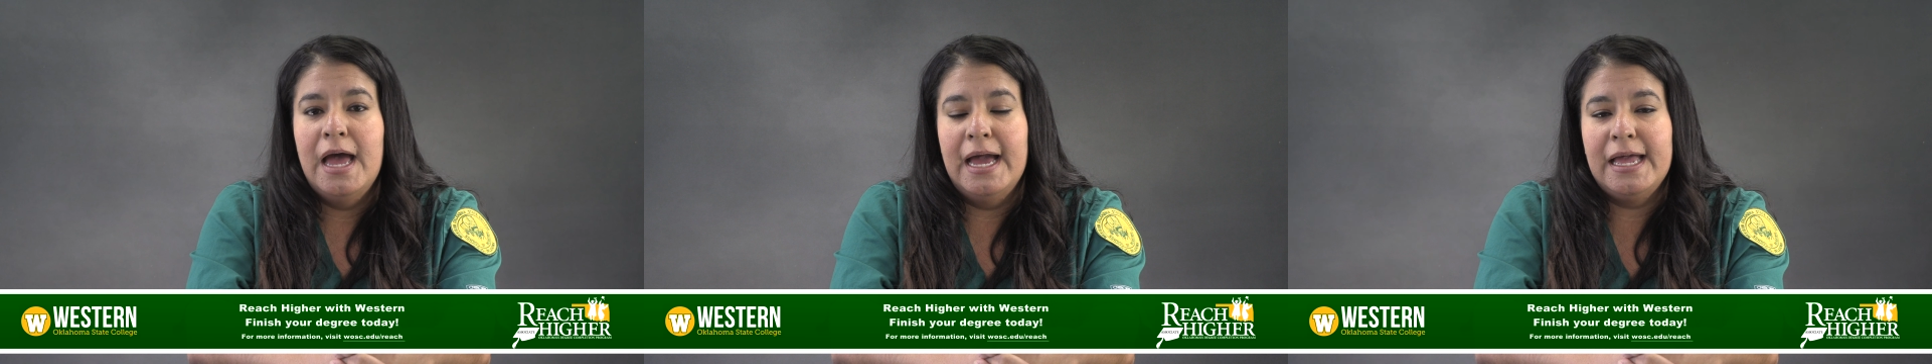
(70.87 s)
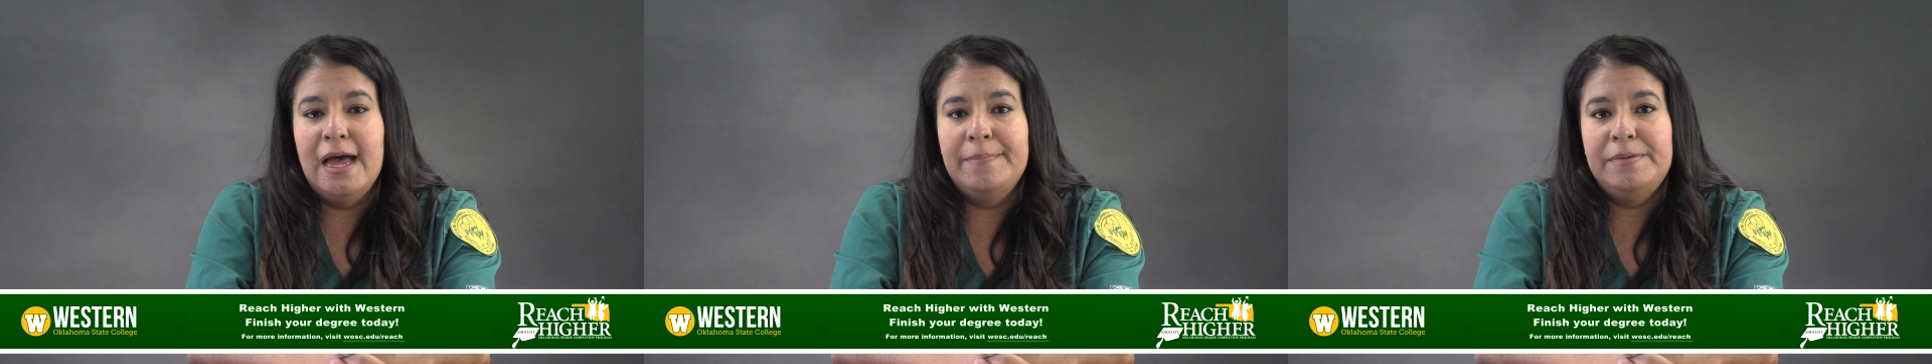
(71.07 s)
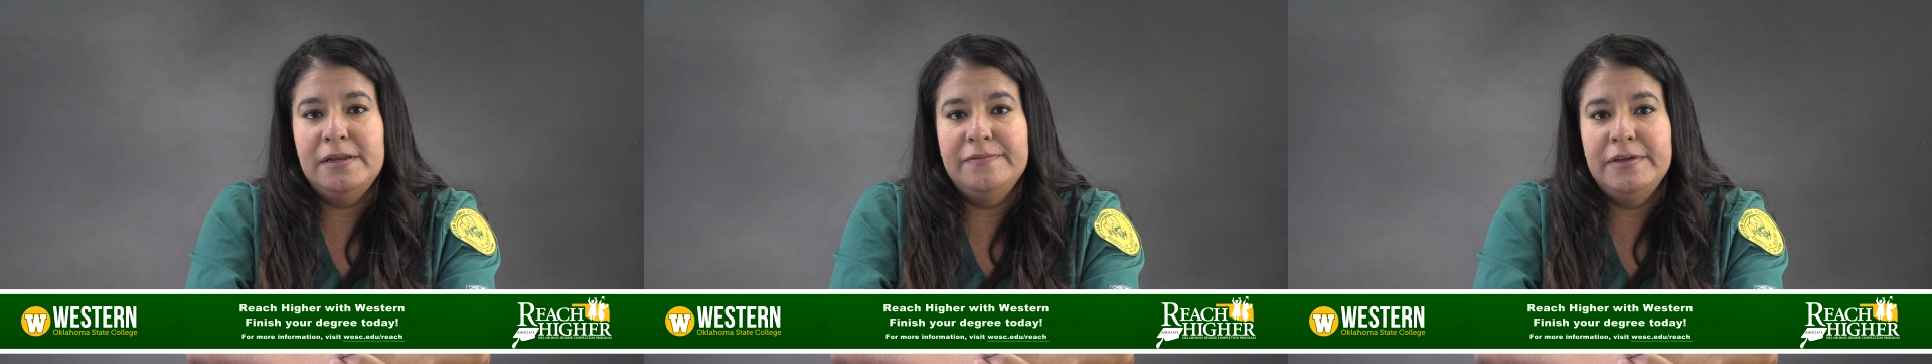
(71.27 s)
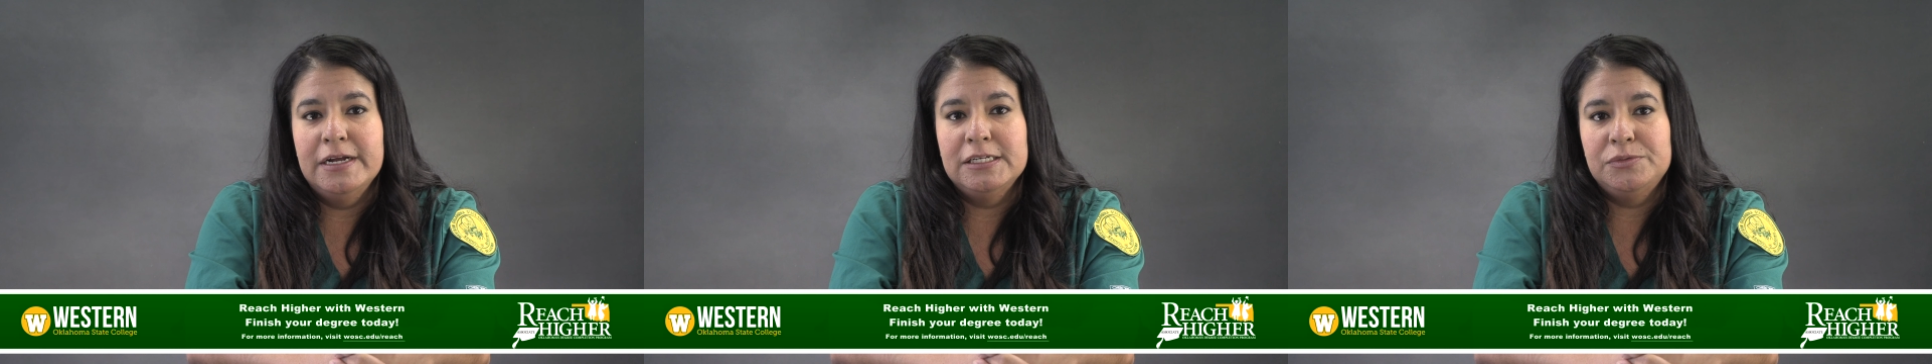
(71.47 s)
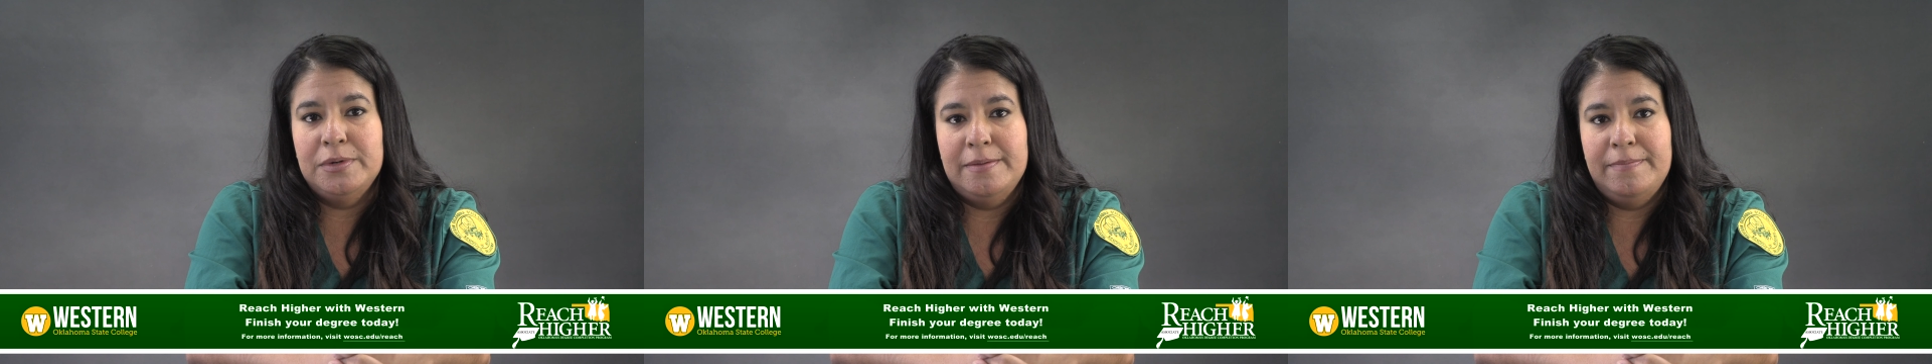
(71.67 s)
A couple of
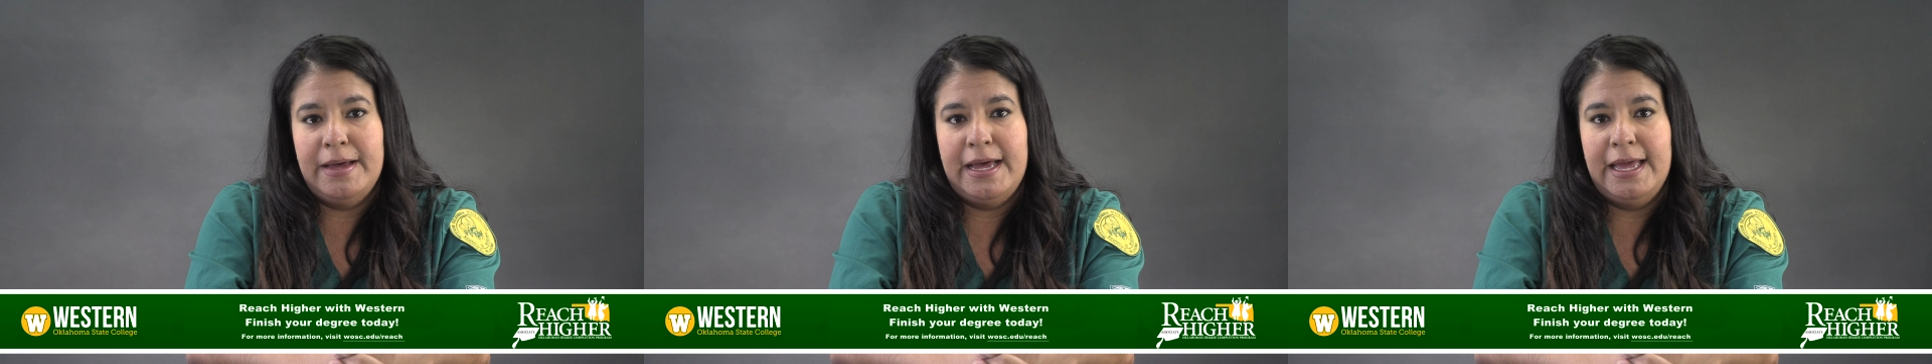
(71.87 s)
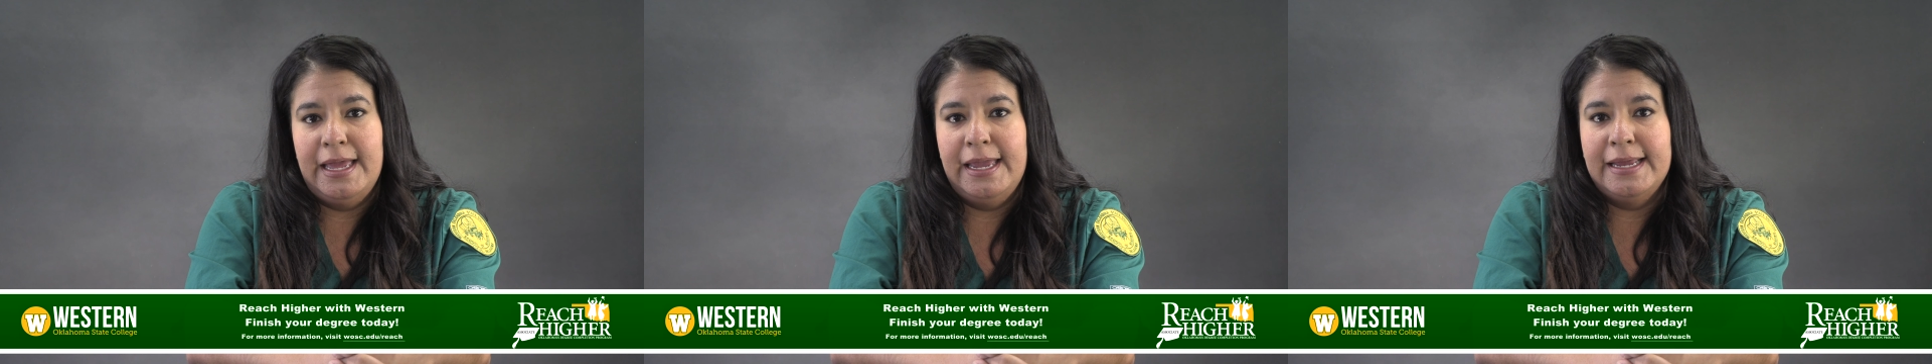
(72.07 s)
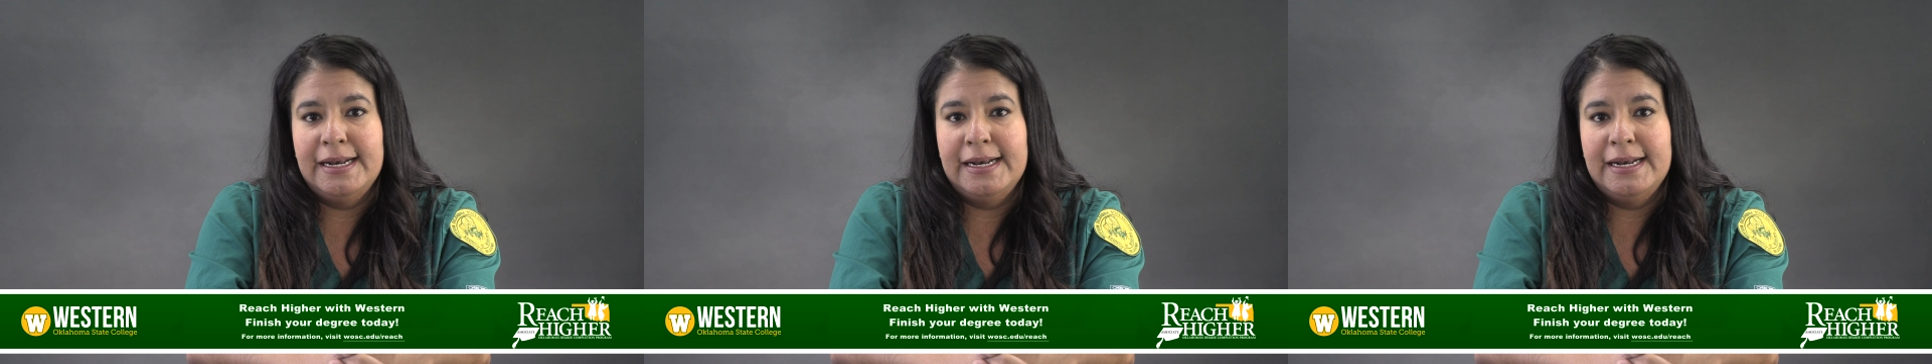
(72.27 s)
years went by